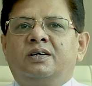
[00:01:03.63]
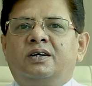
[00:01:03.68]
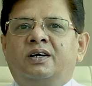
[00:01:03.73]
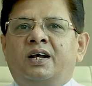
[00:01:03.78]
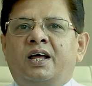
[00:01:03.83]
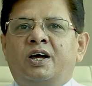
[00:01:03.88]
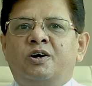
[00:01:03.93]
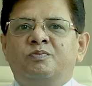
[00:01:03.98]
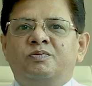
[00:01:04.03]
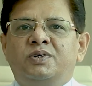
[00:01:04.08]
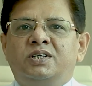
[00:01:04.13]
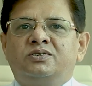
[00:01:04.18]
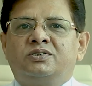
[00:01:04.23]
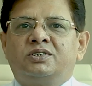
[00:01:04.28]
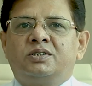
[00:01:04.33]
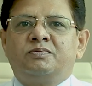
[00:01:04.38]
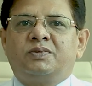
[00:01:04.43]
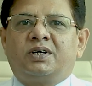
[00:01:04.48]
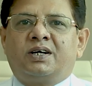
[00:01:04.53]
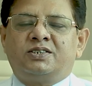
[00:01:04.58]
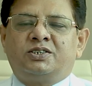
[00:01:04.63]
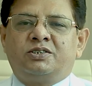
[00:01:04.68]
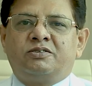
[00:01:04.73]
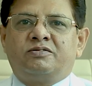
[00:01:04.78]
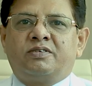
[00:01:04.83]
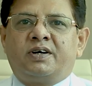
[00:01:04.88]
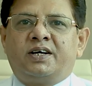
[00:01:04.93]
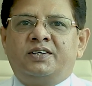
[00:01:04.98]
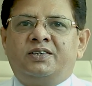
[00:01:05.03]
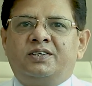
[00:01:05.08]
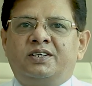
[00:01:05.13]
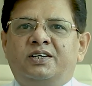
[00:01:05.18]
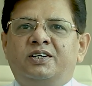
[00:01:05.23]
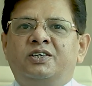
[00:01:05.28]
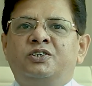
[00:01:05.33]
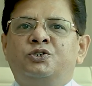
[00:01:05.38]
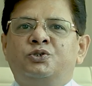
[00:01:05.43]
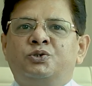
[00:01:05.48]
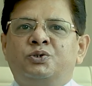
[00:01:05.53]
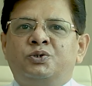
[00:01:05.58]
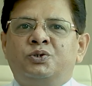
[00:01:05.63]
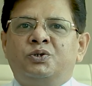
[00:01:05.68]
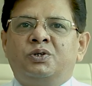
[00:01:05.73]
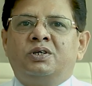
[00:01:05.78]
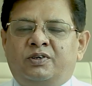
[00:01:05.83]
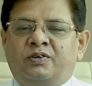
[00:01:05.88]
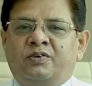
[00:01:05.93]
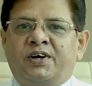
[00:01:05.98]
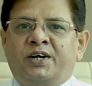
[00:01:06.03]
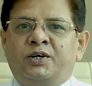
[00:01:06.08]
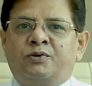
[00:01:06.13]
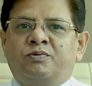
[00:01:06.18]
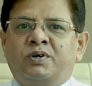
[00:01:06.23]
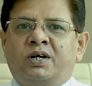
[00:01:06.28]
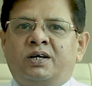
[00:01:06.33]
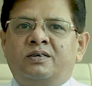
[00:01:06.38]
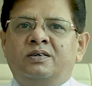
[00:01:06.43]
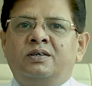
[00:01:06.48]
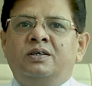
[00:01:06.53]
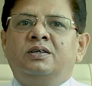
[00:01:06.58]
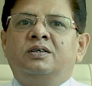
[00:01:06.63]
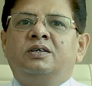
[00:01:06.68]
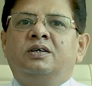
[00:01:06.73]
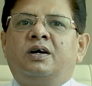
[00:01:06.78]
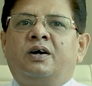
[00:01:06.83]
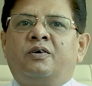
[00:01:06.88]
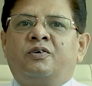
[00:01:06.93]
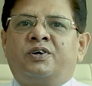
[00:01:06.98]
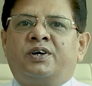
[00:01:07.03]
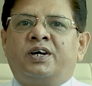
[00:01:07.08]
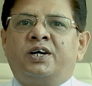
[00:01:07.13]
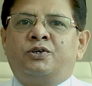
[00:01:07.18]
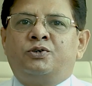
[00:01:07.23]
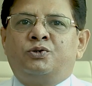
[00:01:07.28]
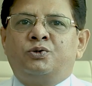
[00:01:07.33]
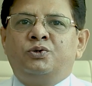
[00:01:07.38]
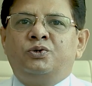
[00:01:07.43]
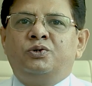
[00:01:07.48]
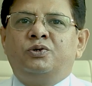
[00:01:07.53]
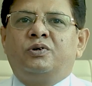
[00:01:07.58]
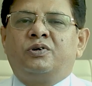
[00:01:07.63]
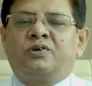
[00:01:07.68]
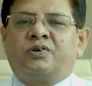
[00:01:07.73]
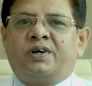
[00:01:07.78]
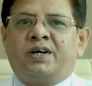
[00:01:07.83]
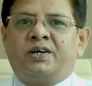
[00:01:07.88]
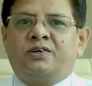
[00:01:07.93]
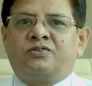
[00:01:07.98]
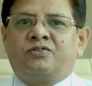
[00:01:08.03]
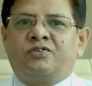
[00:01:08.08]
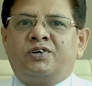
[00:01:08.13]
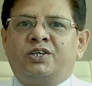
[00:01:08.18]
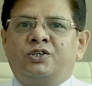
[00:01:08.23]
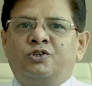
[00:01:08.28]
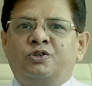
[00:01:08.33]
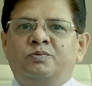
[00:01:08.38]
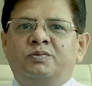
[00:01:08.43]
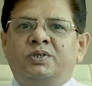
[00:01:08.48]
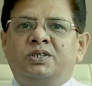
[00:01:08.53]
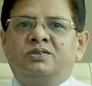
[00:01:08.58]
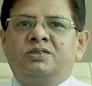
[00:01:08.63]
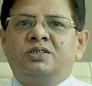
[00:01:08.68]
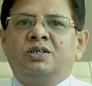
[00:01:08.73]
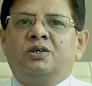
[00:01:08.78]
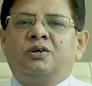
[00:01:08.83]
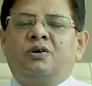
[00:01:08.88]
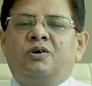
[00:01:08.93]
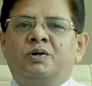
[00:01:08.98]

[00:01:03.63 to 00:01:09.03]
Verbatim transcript: Glioma subclassified into grade 1 or grade 2 or grade 3 tumors,